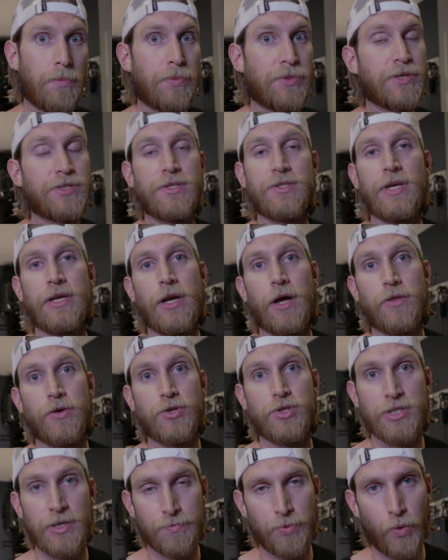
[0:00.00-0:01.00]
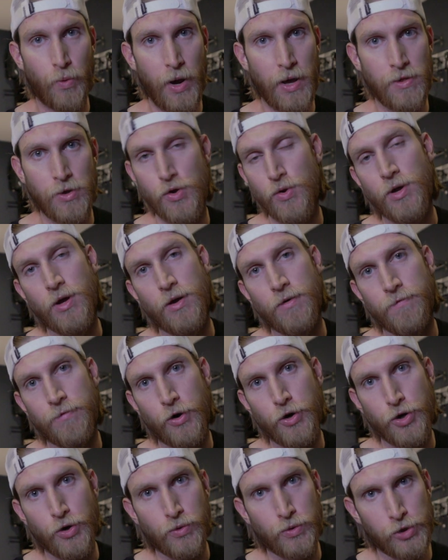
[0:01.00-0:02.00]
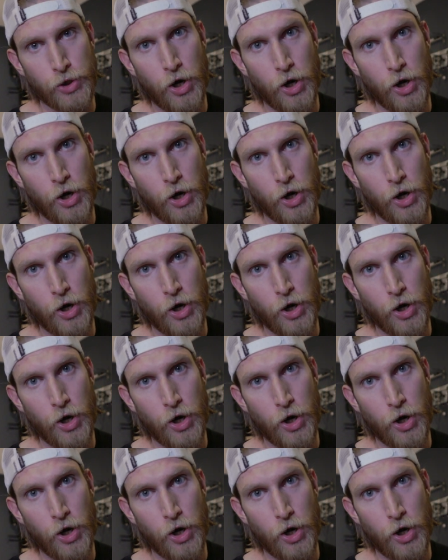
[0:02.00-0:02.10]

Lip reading: But this is another simple way that you can convert your